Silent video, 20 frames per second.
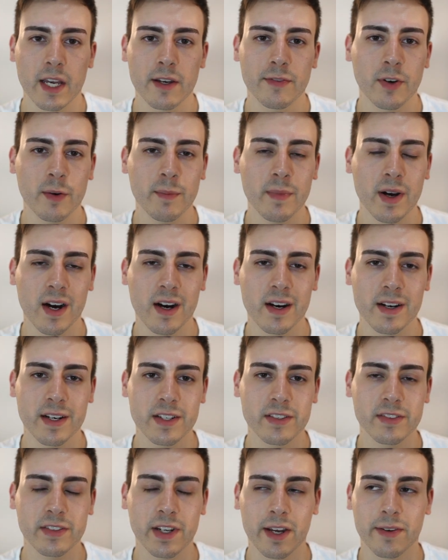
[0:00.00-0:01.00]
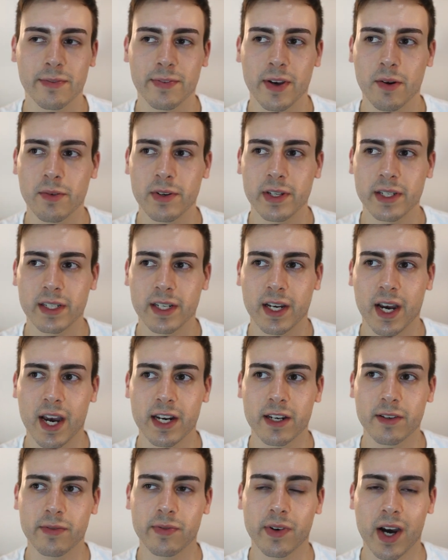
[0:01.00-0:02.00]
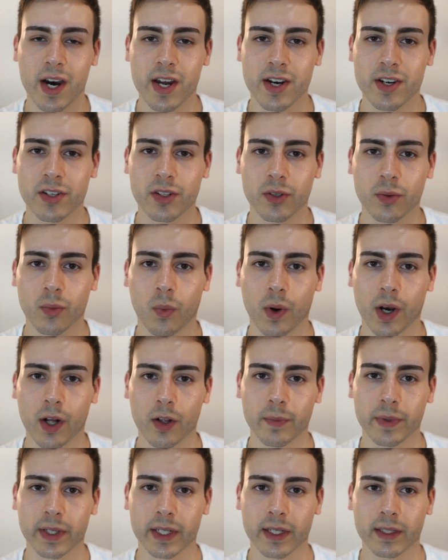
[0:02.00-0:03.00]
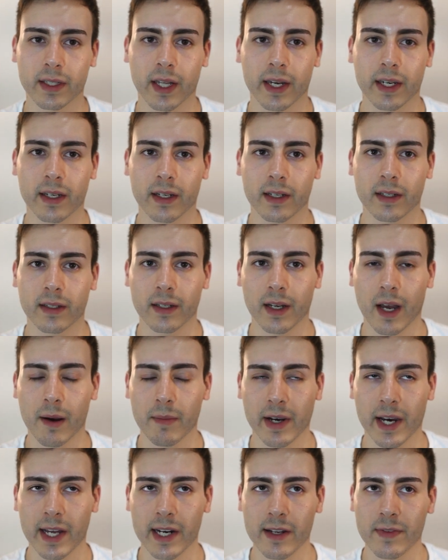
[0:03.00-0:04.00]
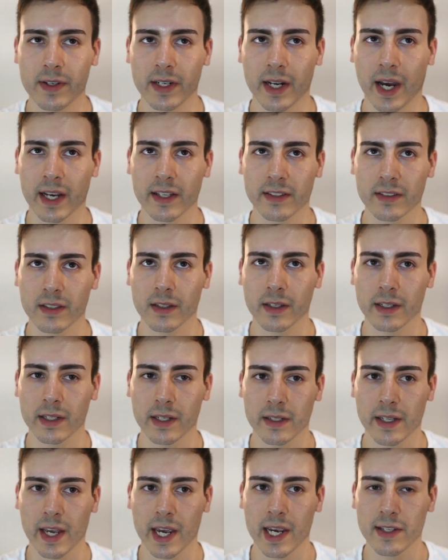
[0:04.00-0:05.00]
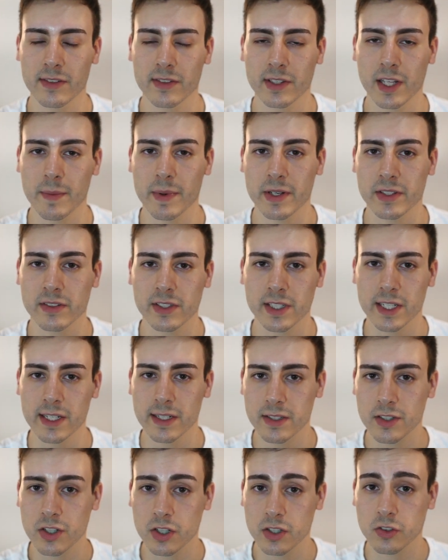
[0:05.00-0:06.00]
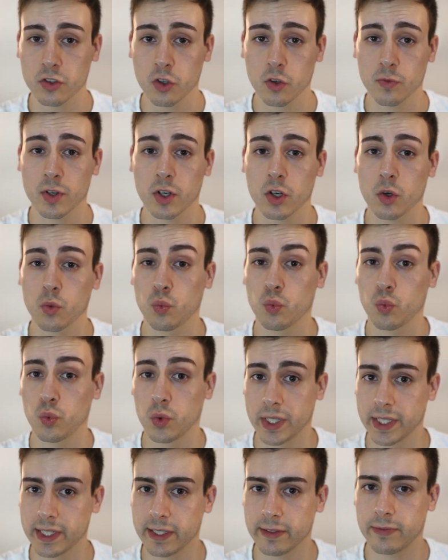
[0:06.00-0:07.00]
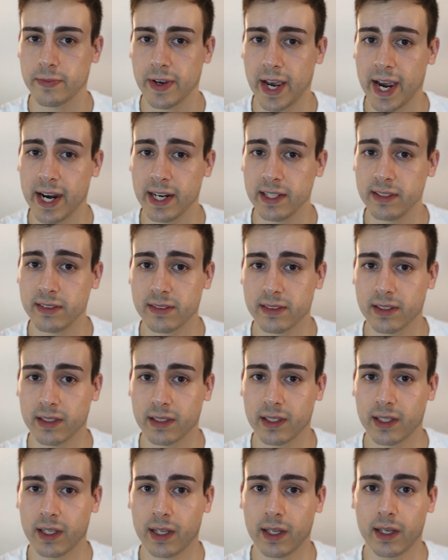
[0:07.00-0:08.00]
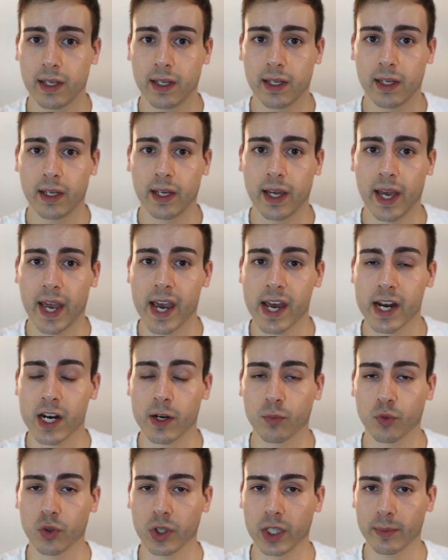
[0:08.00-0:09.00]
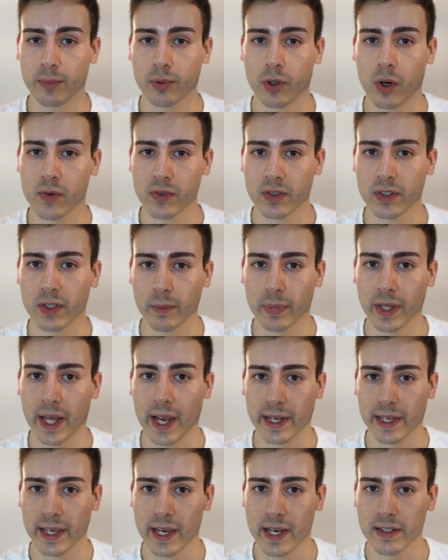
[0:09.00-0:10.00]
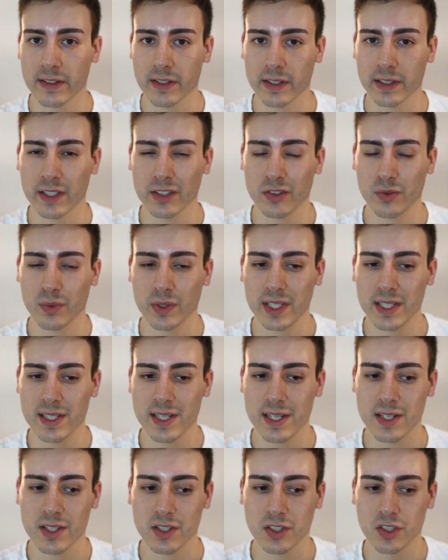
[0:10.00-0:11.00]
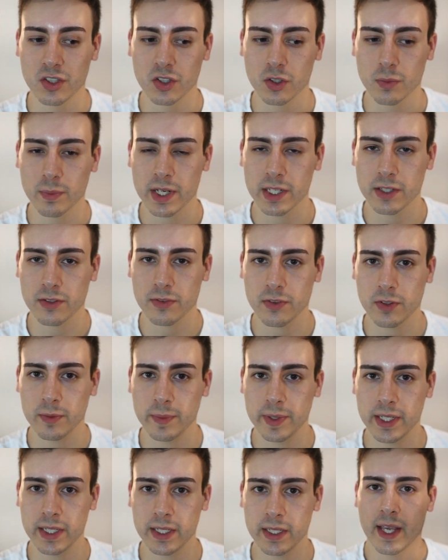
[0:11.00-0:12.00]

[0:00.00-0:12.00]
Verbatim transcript: If I'm honest, I found it kind of underwhelming. Like, I'm kind of an isolated case in that my skin turns over really fast and I'm really prone to blackheads, and this really didn't do much for me.